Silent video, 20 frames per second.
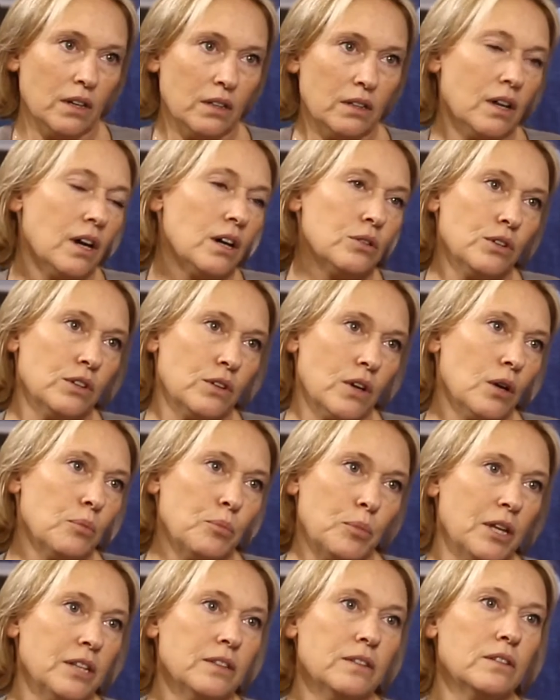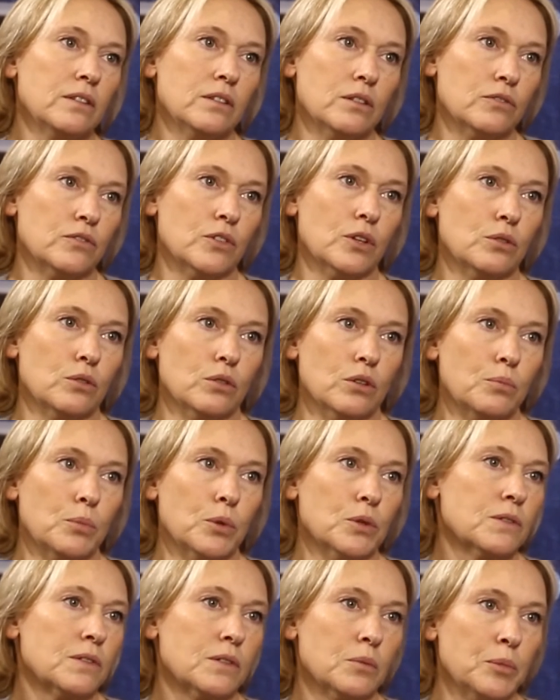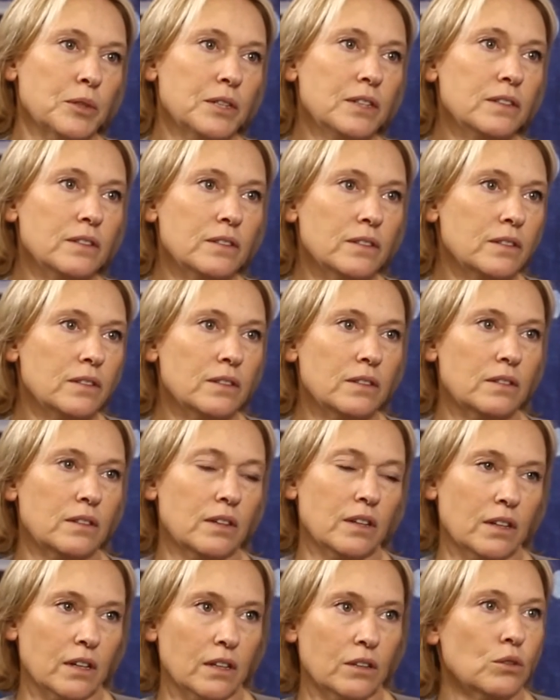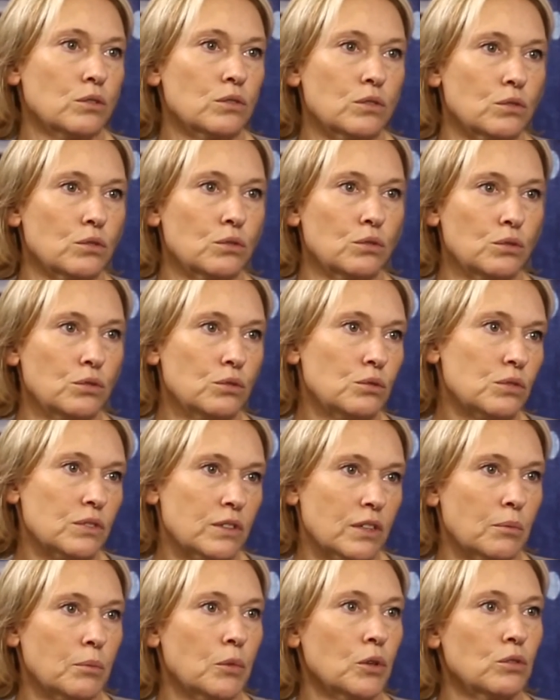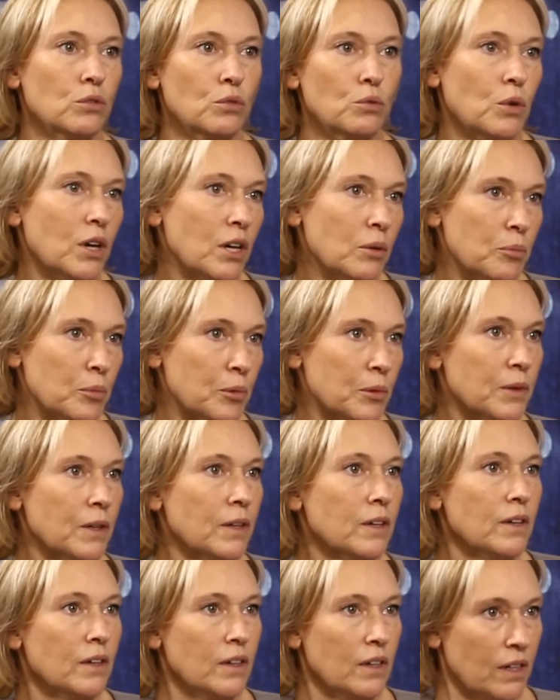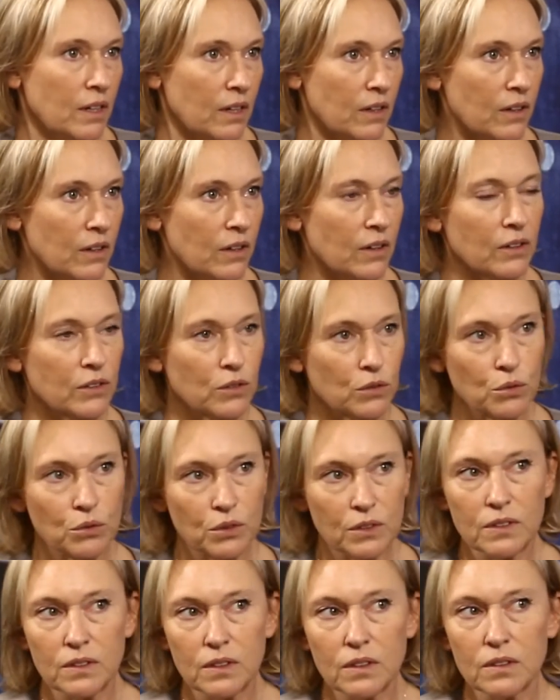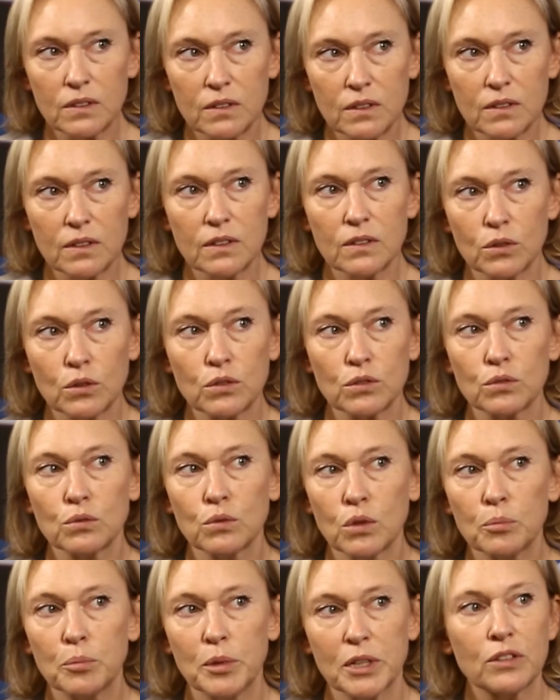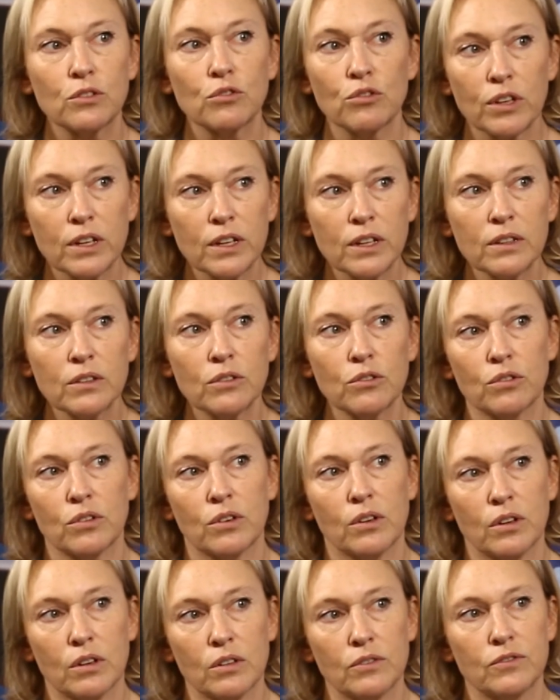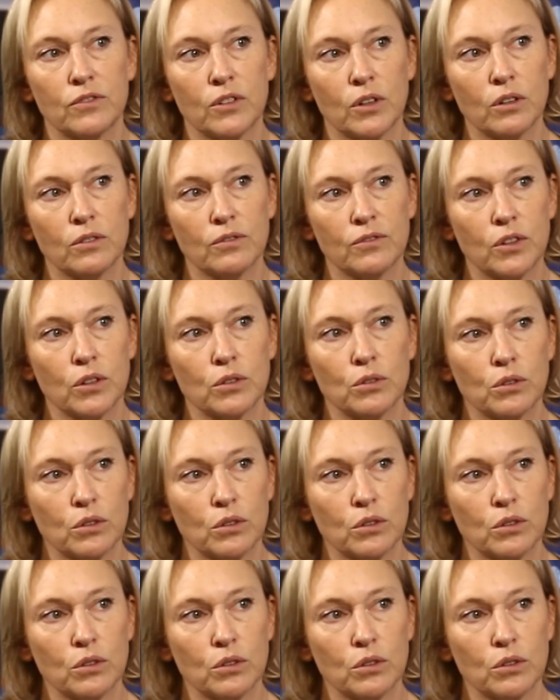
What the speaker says: And now there are plenty of other possibilities. They can also use them on the web. So this is also a big change for the